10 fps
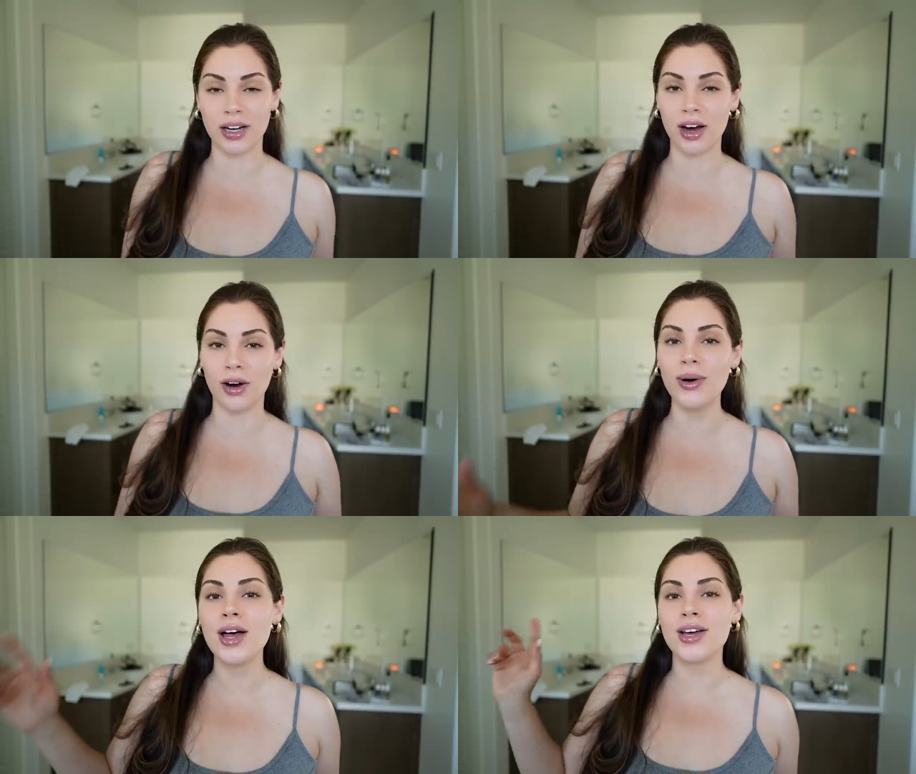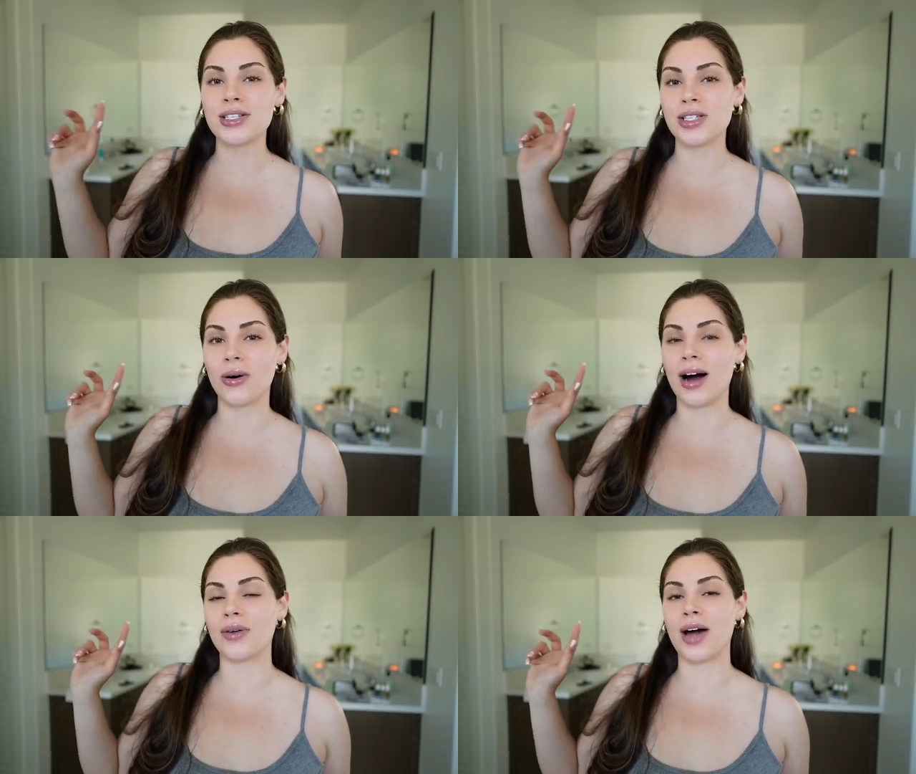No, so
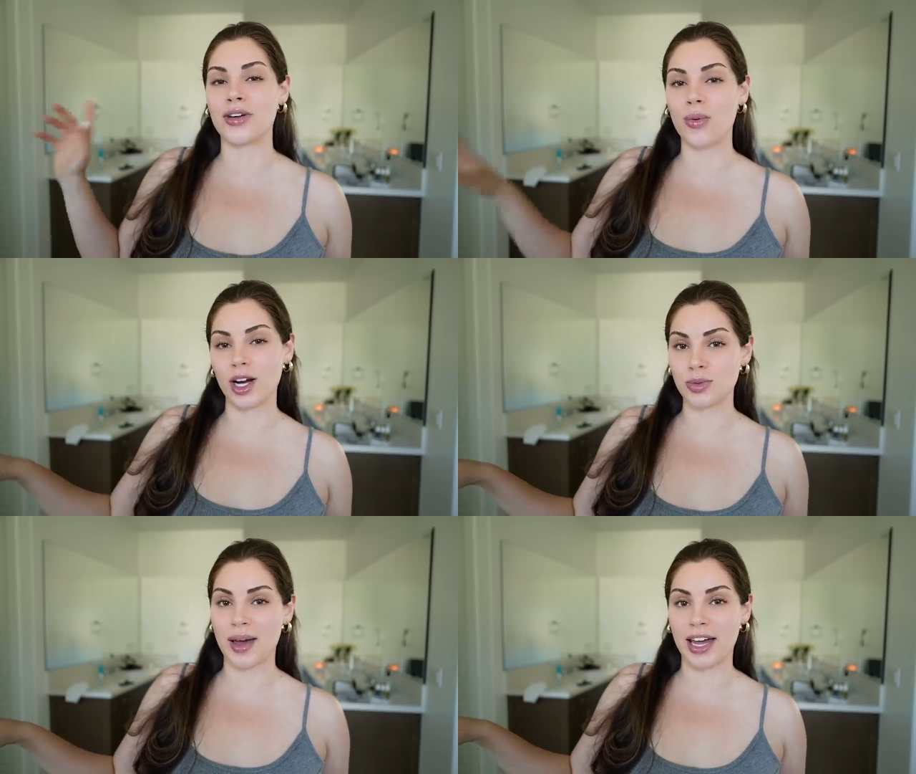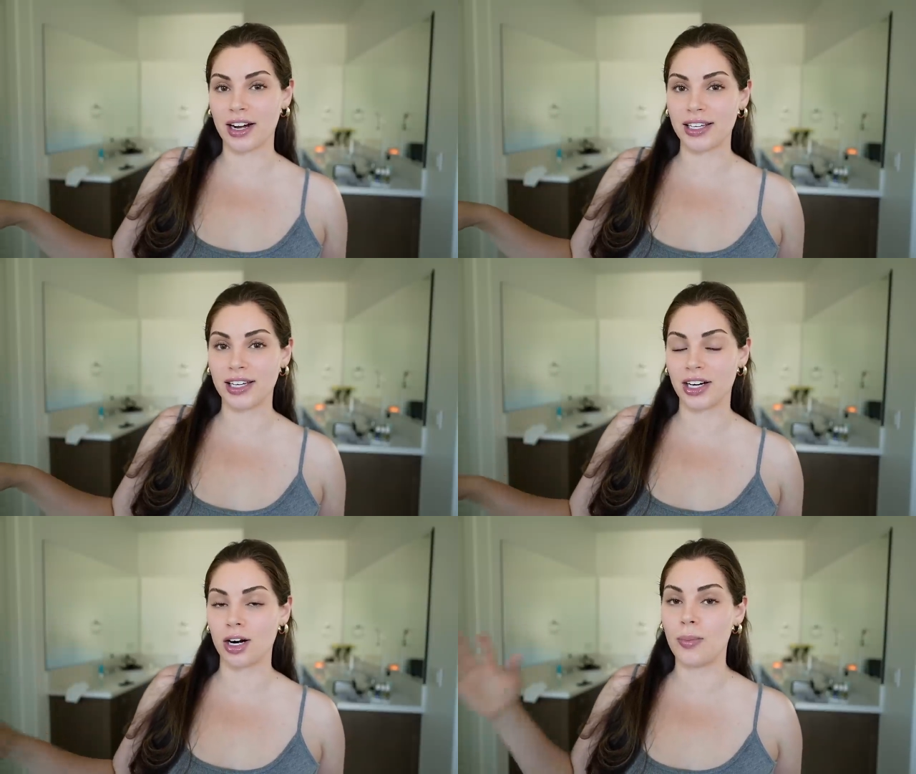I'd rather wash my hair
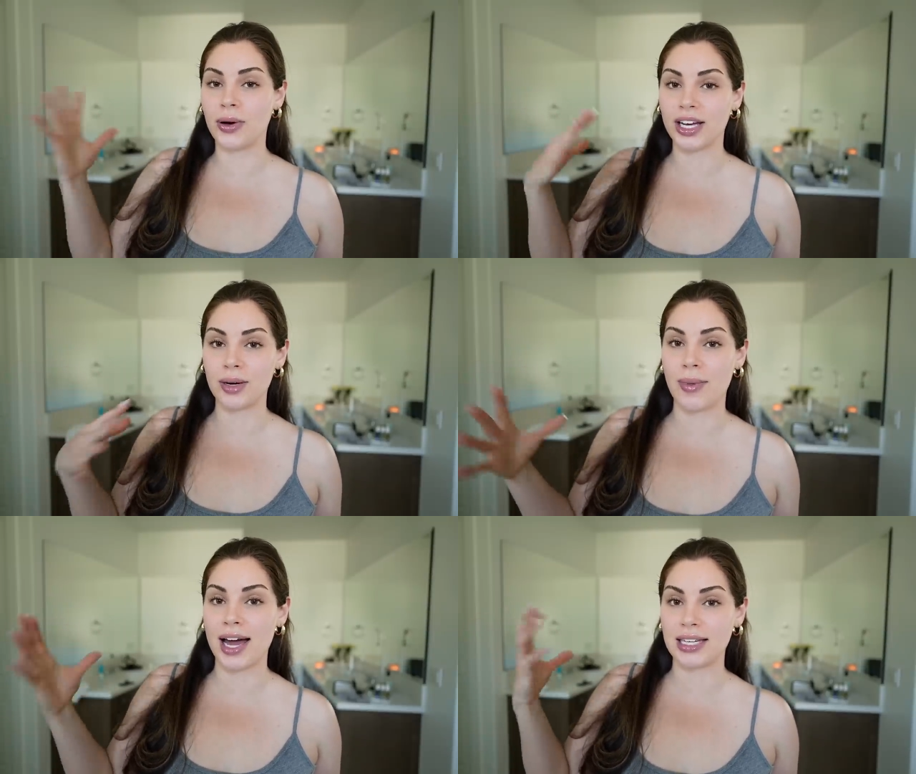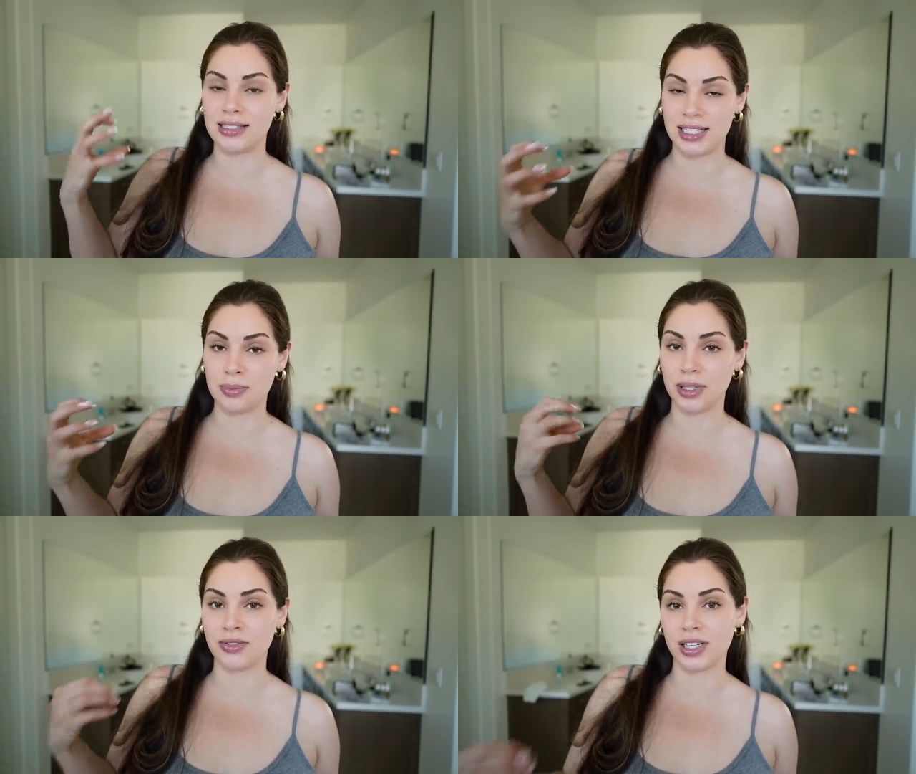here, put in my
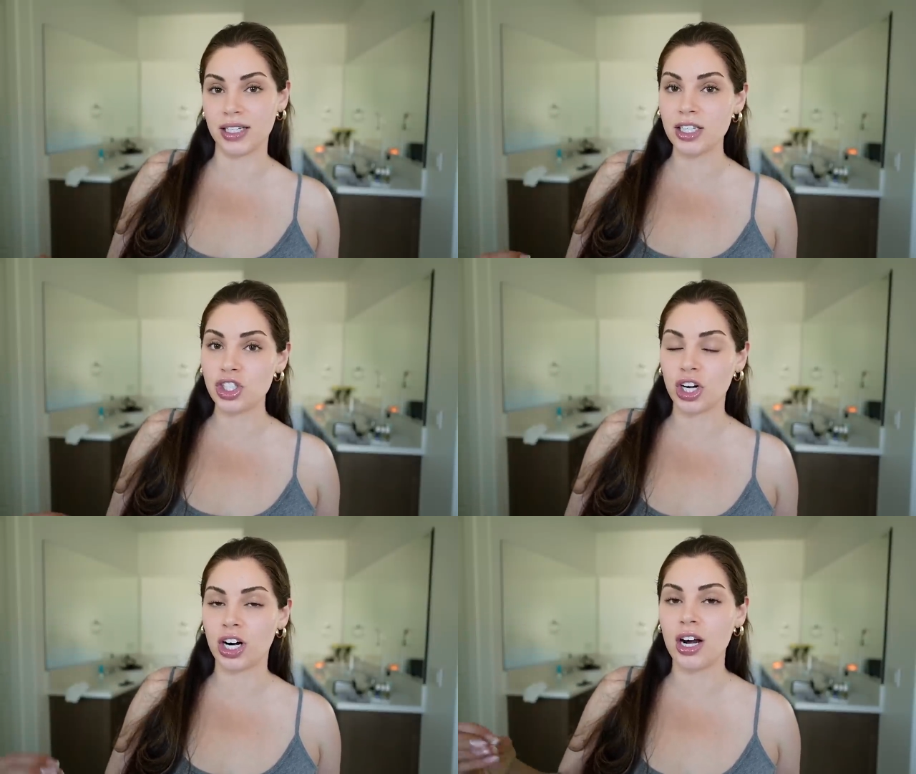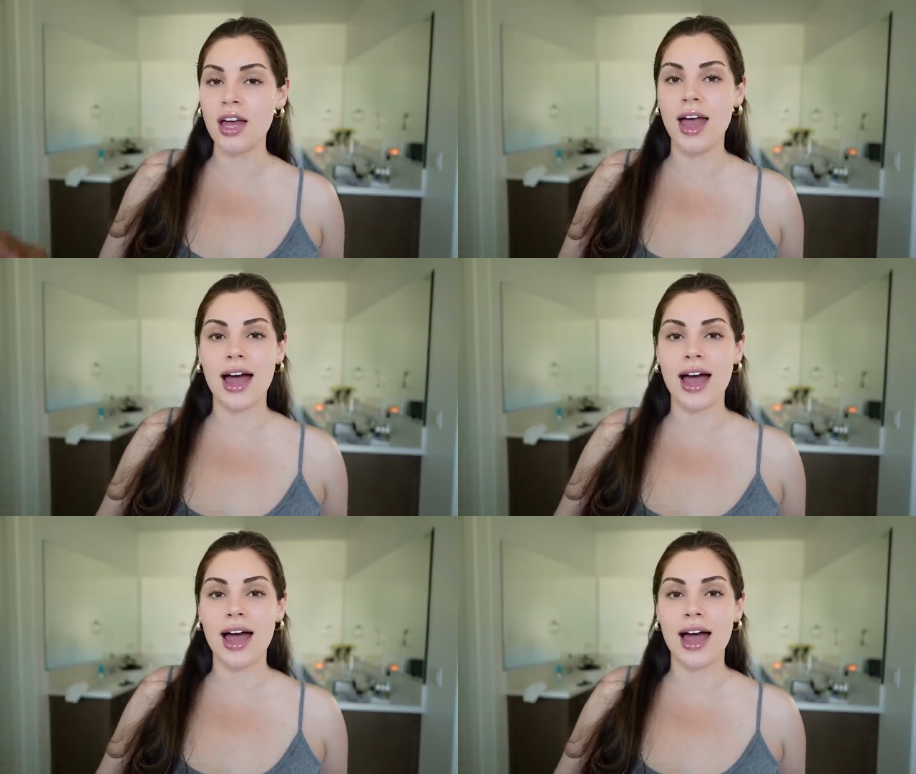deep leave-in conditioner,